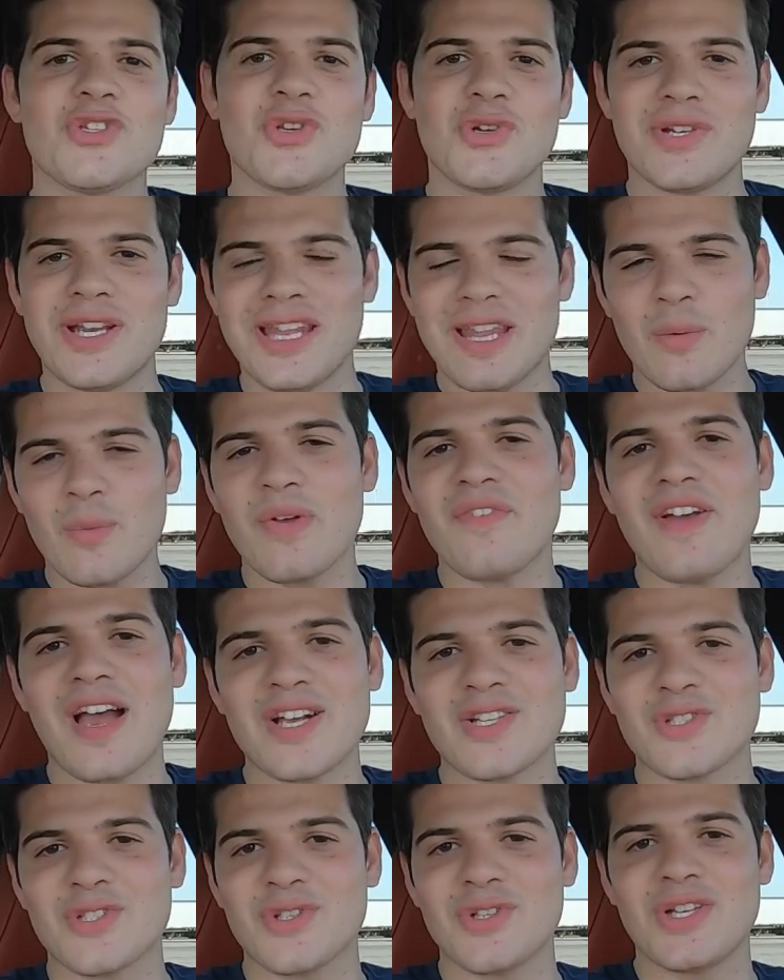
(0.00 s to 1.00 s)
So now that we've
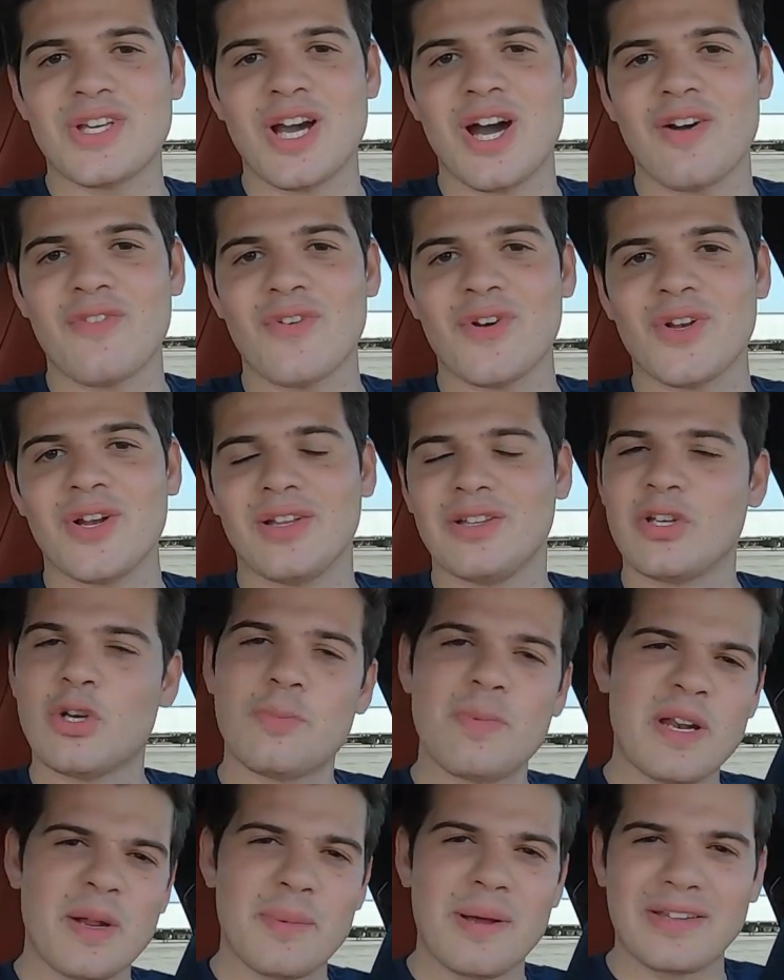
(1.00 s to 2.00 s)
actually covered a
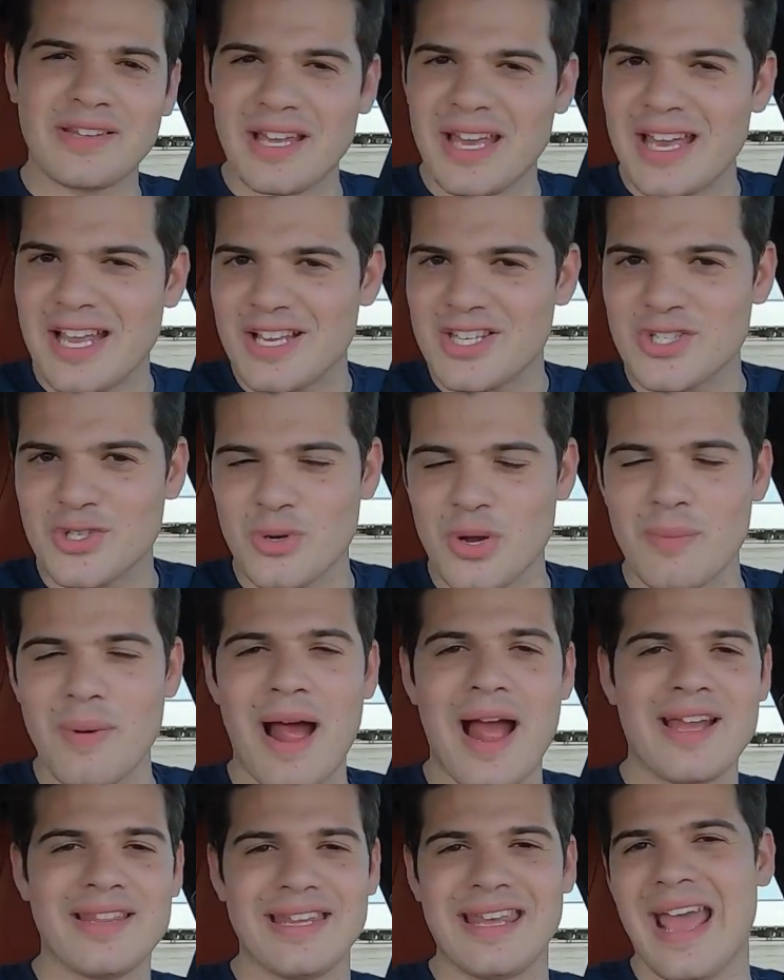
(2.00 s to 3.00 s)
little bit about the history
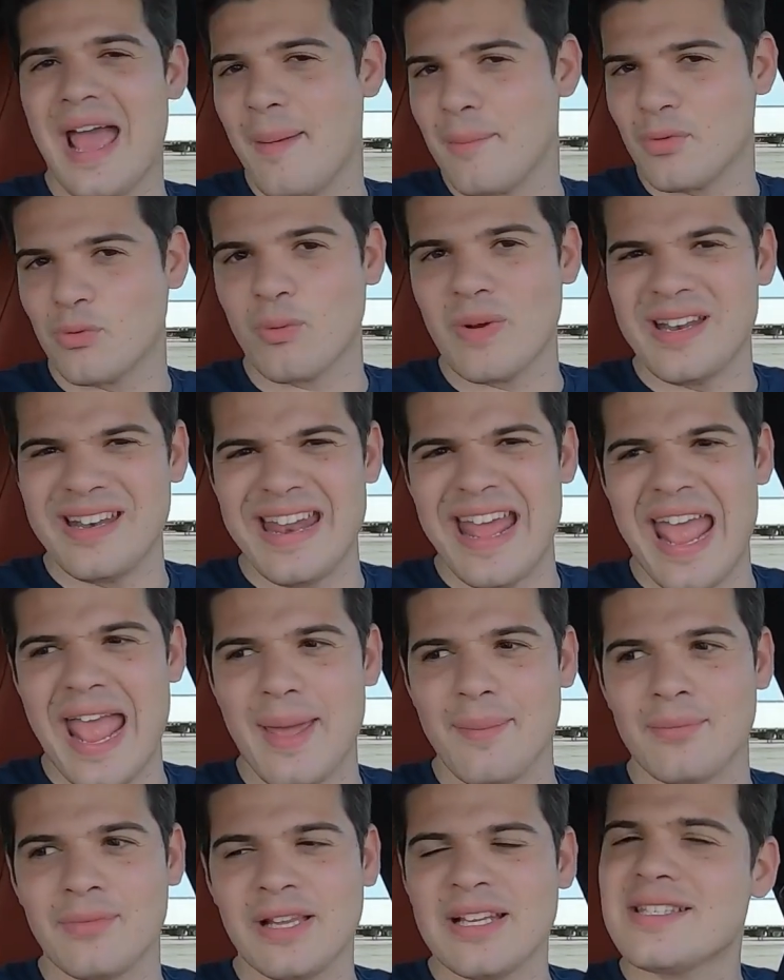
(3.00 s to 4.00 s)
behind the M3 name,